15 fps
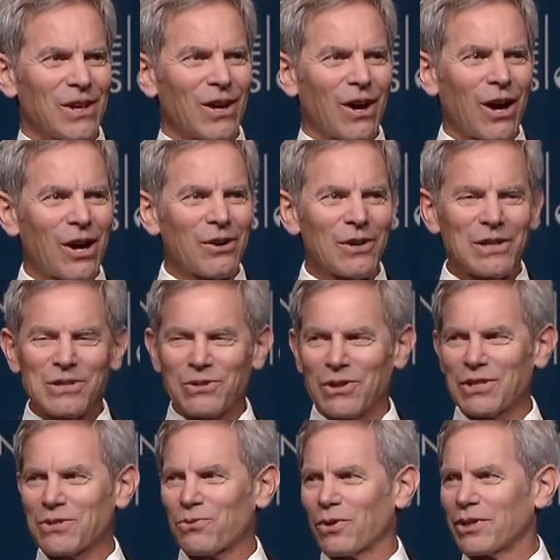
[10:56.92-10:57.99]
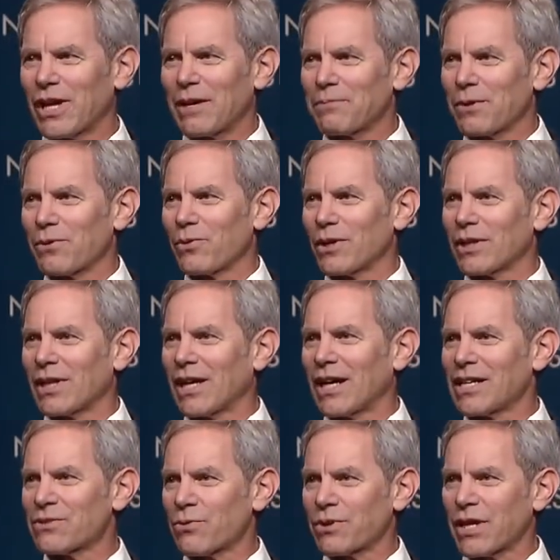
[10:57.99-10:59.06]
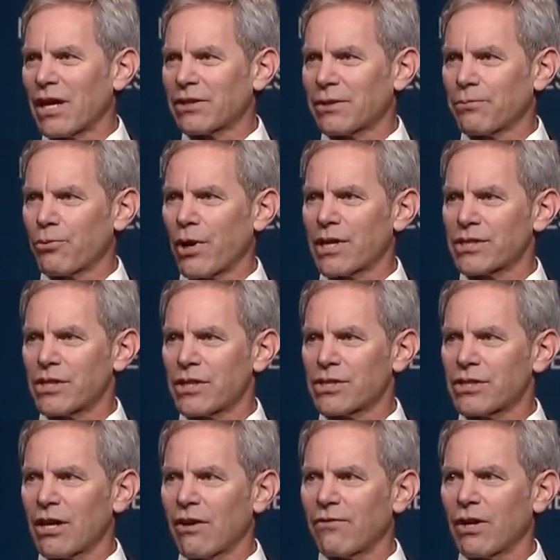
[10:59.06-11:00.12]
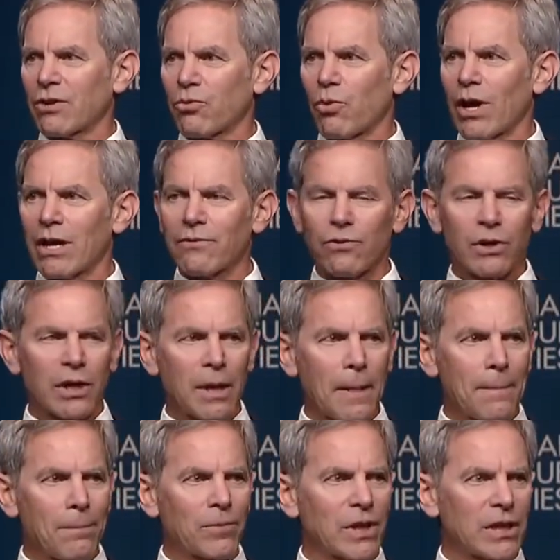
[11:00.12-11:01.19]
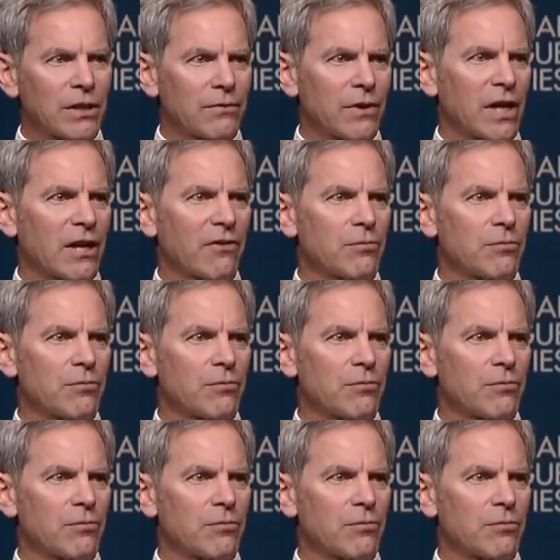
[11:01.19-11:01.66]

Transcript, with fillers: Our interests will not be realized without the presence of unwavering, innovative